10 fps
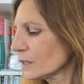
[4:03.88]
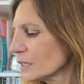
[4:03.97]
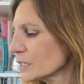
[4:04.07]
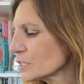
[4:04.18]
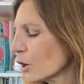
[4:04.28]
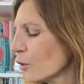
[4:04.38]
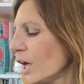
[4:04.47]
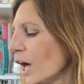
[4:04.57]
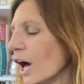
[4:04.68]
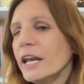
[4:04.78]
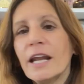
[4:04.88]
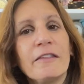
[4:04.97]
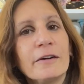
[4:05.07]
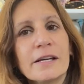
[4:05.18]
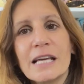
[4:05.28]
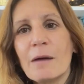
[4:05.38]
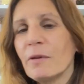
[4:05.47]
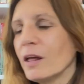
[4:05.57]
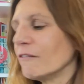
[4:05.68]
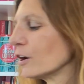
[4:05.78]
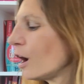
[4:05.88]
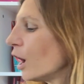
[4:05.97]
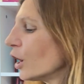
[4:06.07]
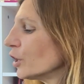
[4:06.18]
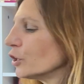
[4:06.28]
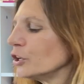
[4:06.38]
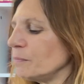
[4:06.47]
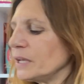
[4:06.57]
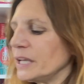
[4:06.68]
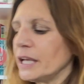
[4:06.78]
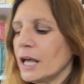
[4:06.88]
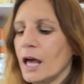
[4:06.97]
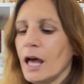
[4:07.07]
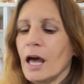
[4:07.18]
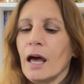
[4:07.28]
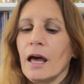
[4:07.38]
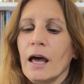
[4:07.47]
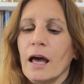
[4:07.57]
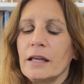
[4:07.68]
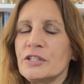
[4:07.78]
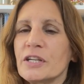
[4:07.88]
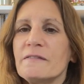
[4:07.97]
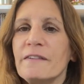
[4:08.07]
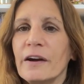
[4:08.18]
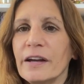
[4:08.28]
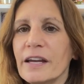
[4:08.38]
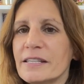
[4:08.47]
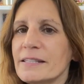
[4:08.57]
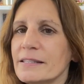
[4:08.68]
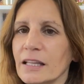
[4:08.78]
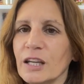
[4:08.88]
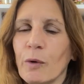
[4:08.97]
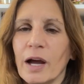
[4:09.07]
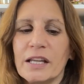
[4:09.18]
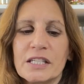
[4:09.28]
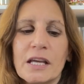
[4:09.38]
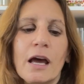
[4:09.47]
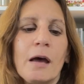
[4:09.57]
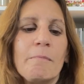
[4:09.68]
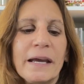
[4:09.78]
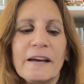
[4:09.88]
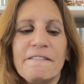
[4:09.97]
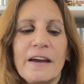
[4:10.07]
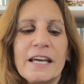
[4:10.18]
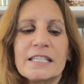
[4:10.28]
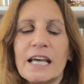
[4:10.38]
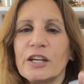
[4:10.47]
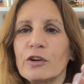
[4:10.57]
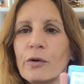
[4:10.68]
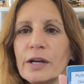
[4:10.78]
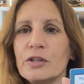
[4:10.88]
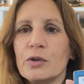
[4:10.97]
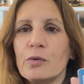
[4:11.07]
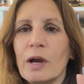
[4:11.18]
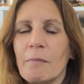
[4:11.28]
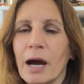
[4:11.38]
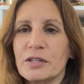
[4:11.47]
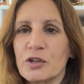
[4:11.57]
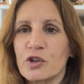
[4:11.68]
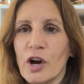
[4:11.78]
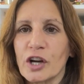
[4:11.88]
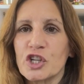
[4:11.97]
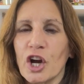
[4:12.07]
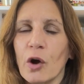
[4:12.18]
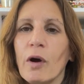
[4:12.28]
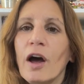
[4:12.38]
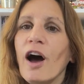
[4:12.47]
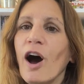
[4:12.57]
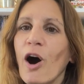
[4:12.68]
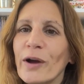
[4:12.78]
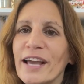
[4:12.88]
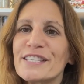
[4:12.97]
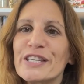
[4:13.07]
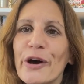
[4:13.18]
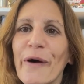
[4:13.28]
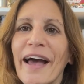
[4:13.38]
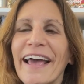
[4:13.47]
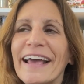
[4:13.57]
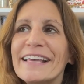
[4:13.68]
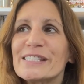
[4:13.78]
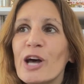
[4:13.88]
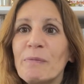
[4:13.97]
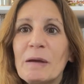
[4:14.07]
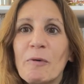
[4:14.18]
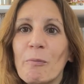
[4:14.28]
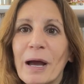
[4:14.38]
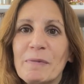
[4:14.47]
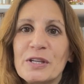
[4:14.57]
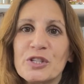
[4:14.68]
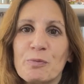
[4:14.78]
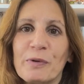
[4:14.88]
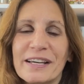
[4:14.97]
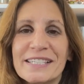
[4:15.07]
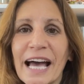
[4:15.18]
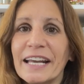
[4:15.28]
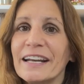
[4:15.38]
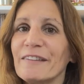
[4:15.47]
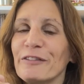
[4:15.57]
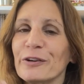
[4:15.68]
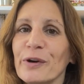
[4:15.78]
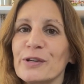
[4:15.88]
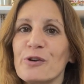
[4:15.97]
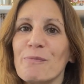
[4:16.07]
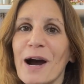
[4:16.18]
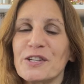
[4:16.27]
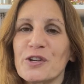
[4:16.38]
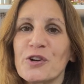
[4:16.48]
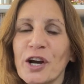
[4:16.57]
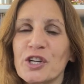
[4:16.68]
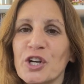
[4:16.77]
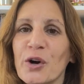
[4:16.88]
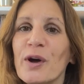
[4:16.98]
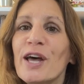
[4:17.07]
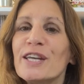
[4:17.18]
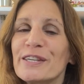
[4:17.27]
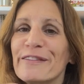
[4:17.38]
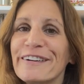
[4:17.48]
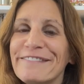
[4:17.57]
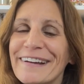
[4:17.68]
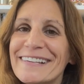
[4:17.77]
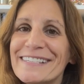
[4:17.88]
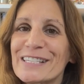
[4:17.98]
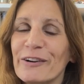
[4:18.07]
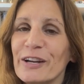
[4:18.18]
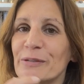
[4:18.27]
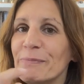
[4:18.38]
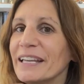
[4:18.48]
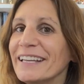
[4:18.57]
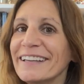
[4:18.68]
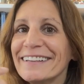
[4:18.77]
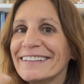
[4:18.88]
So another example of a card could be just various silly ones. Make a face like you're going to a monster truck show. Okay, so some people might be super excited if they're going to a monster truck show. So their face is going to be